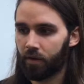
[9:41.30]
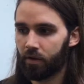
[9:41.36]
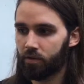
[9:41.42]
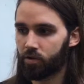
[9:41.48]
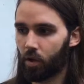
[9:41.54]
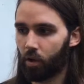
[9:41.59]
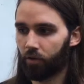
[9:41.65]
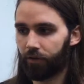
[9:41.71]

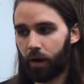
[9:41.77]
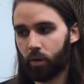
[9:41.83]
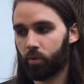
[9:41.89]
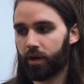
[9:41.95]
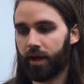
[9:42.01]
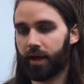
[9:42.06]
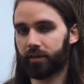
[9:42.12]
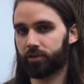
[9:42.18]
So if I
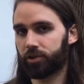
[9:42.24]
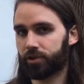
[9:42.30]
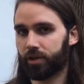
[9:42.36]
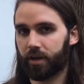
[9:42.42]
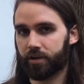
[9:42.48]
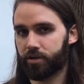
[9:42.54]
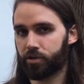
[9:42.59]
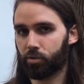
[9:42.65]
want to
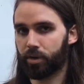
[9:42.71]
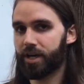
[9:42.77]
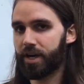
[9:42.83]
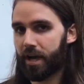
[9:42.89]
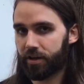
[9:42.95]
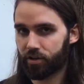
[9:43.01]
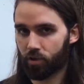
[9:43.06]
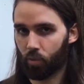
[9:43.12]
exercise 3
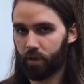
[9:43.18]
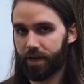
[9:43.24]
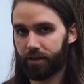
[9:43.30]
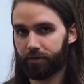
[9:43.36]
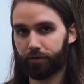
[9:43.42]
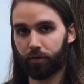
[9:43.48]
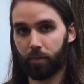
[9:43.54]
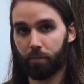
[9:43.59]
days a
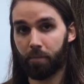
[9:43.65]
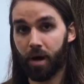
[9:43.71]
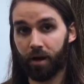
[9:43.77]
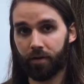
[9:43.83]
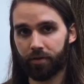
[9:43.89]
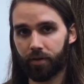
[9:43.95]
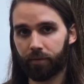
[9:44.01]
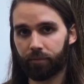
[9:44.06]
week for a
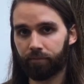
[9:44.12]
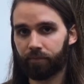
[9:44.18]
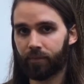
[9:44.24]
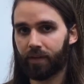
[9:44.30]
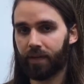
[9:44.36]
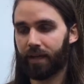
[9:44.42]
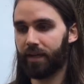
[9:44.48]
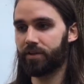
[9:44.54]
month,
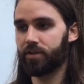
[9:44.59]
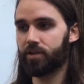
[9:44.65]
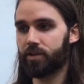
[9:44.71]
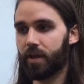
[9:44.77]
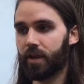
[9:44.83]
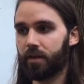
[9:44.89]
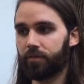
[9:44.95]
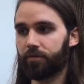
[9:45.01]

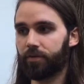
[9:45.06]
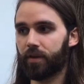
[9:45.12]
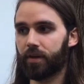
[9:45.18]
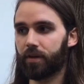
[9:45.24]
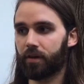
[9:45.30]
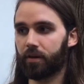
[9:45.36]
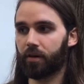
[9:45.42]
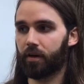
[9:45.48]
instead of
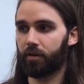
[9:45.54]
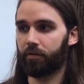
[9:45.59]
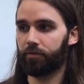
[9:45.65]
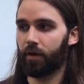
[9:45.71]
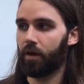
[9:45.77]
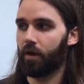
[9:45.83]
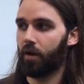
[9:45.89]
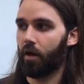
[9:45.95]
thinking
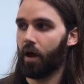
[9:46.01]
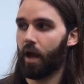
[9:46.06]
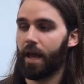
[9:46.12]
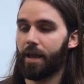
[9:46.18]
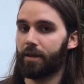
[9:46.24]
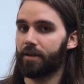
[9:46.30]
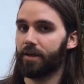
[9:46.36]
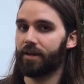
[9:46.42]
of
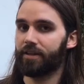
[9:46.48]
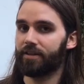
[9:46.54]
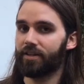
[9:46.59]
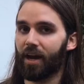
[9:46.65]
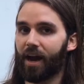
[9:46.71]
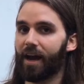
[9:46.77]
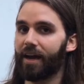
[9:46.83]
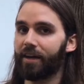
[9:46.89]
an
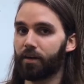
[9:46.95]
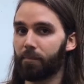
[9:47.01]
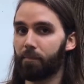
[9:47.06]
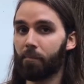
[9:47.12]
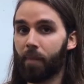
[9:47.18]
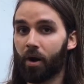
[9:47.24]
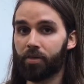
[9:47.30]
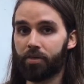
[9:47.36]
entire
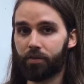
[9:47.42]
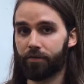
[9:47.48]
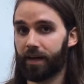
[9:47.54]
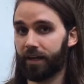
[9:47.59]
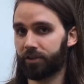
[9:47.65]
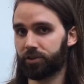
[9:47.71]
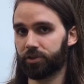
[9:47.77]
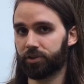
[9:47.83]
month of
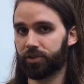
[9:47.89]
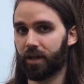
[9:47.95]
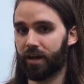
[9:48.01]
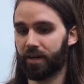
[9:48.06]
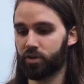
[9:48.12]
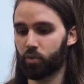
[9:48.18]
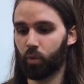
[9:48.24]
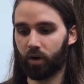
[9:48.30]

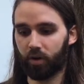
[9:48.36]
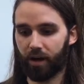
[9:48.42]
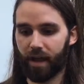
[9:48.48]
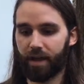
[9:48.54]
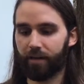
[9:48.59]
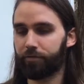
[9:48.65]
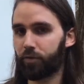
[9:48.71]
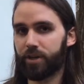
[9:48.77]
exercise where
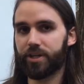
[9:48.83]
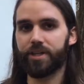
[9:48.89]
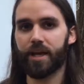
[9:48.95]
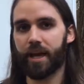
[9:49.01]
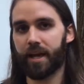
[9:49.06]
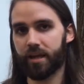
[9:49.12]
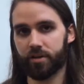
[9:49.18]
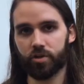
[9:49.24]
every
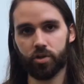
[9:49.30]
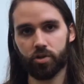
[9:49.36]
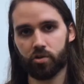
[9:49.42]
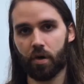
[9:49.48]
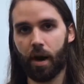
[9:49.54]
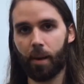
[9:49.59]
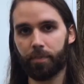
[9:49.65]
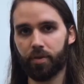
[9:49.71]
day is a
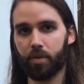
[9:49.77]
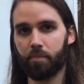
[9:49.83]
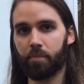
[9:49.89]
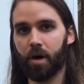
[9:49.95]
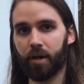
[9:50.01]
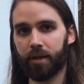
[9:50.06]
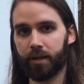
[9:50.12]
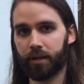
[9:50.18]
drop in the
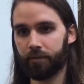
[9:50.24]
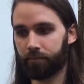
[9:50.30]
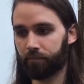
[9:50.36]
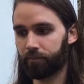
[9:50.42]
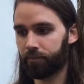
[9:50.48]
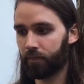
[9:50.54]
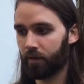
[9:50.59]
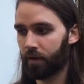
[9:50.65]
bucket,
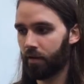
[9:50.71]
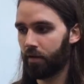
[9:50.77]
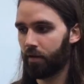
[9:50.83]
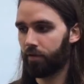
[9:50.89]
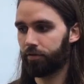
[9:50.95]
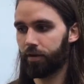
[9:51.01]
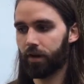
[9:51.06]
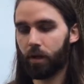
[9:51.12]

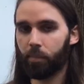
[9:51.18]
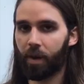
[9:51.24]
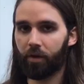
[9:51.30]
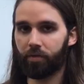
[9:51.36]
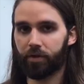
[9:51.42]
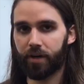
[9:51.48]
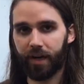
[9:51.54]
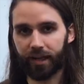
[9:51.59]
think
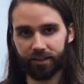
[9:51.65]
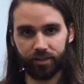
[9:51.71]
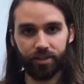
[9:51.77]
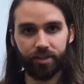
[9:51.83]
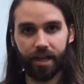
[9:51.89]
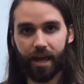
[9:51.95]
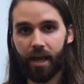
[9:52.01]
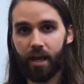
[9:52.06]
about the
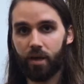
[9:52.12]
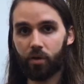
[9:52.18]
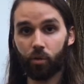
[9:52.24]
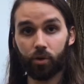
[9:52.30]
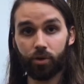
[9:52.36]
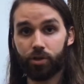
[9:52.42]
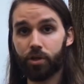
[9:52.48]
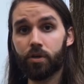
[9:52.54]
next day
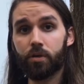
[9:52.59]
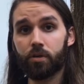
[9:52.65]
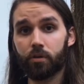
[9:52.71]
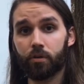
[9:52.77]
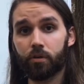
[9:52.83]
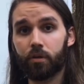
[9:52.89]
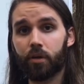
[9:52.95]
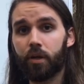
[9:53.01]
or
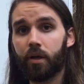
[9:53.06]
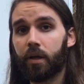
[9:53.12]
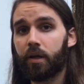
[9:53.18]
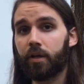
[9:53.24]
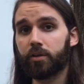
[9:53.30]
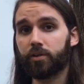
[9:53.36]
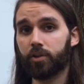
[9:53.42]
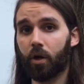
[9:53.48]
two.
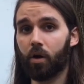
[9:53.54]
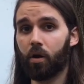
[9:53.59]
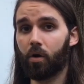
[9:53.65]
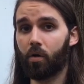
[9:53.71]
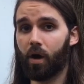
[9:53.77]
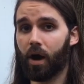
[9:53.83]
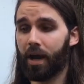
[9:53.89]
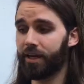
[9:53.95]

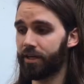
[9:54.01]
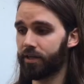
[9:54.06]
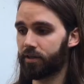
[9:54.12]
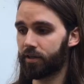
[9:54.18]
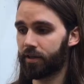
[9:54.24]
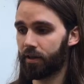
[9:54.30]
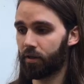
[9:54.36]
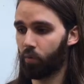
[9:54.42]
So I need
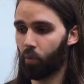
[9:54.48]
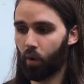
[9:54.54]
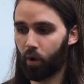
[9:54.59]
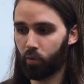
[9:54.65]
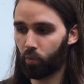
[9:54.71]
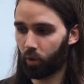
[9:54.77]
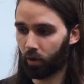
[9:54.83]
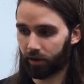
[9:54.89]
to get
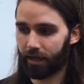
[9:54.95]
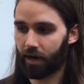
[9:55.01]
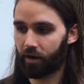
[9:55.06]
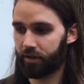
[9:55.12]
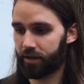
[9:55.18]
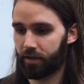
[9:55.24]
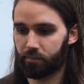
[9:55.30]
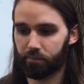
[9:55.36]
one
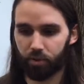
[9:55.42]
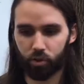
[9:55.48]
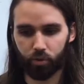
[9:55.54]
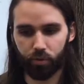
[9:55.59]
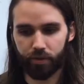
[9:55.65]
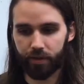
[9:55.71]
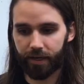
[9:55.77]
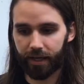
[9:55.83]
workout in
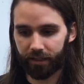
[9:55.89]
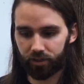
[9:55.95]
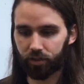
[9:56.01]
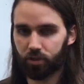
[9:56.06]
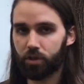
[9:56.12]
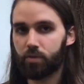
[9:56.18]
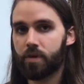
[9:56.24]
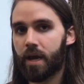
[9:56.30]
between the
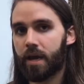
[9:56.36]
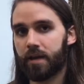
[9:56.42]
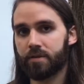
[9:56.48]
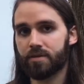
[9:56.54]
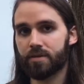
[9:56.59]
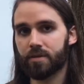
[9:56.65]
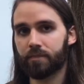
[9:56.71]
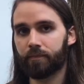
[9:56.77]
next 2
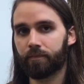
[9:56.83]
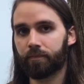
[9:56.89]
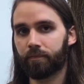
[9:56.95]
days.